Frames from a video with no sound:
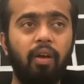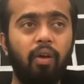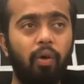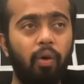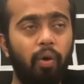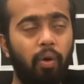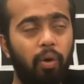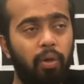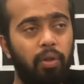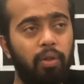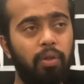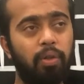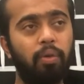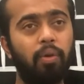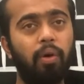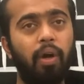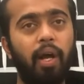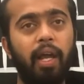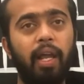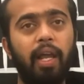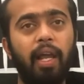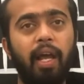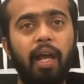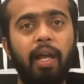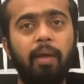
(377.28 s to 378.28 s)
Although
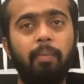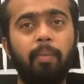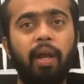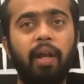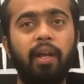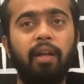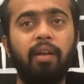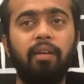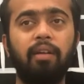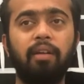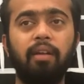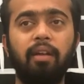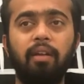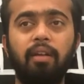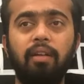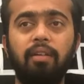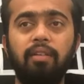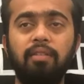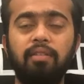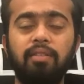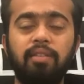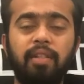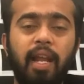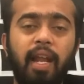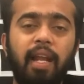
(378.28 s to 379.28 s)
I might
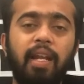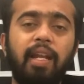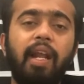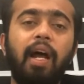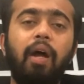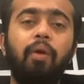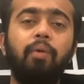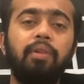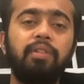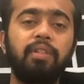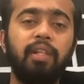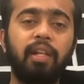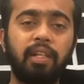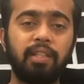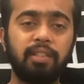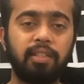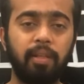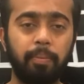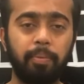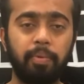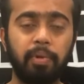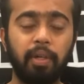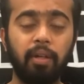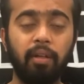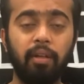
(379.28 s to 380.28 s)
stand out as an
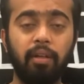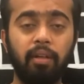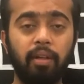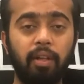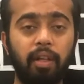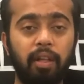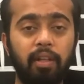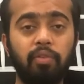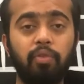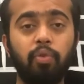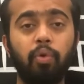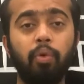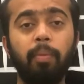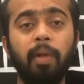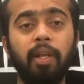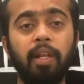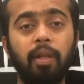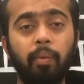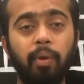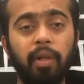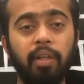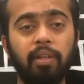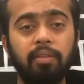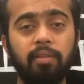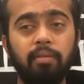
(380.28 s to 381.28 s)
exception in so many
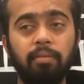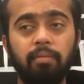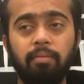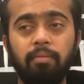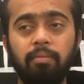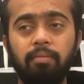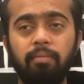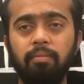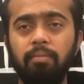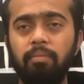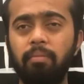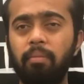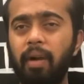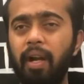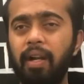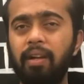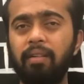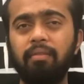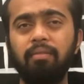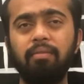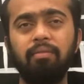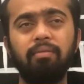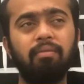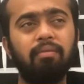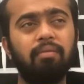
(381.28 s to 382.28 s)
ways, but
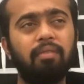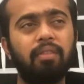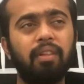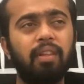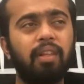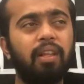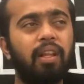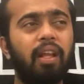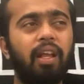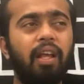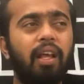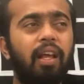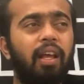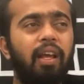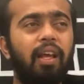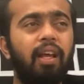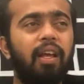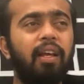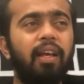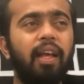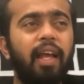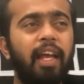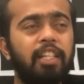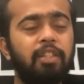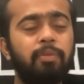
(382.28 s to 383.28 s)

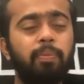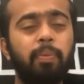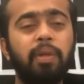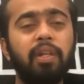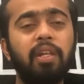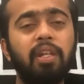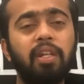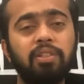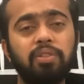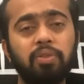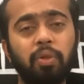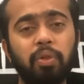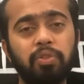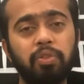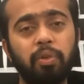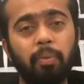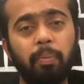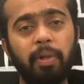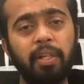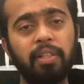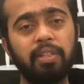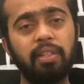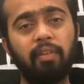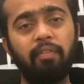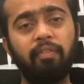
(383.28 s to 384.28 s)
experience also
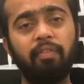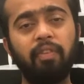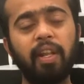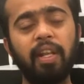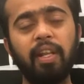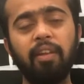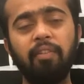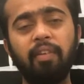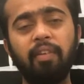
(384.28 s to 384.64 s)
plays a very,